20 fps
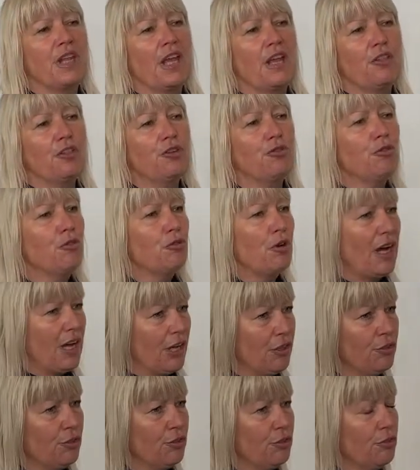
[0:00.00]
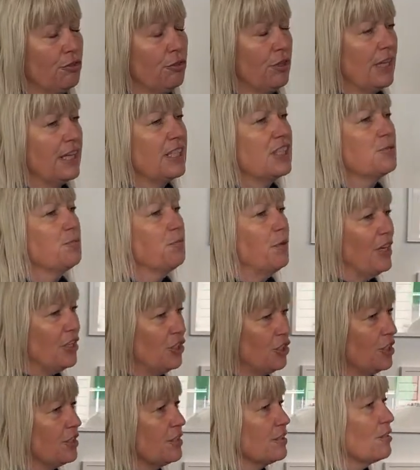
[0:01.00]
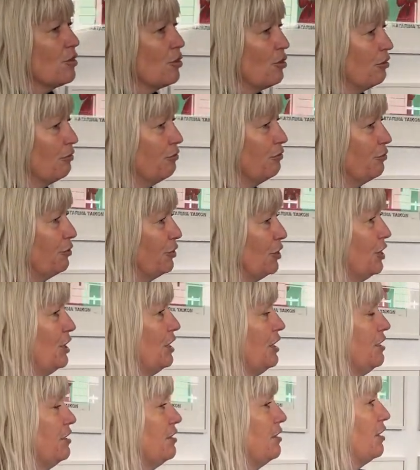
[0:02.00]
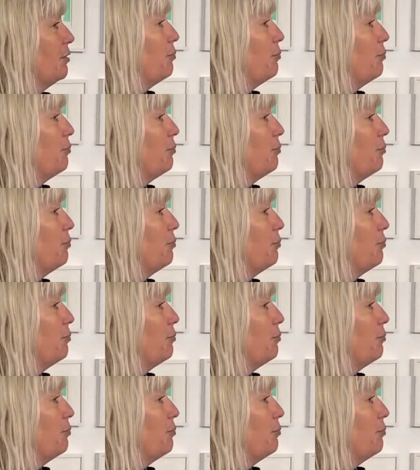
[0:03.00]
through other expressions of the